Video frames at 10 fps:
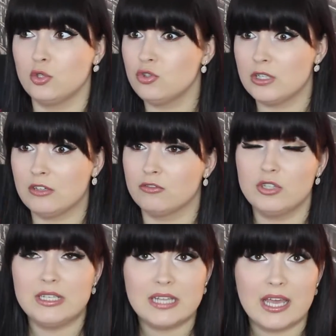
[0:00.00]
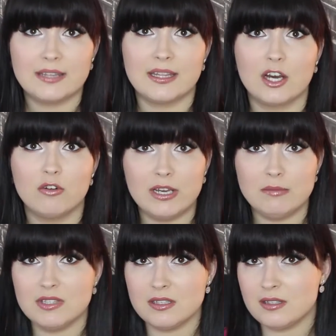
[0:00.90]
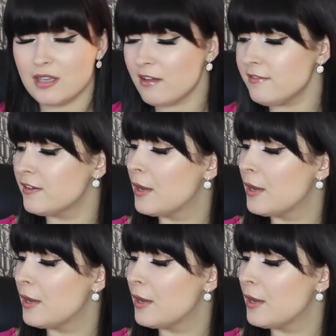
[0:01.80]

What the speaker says: usually really like the creams and stuff.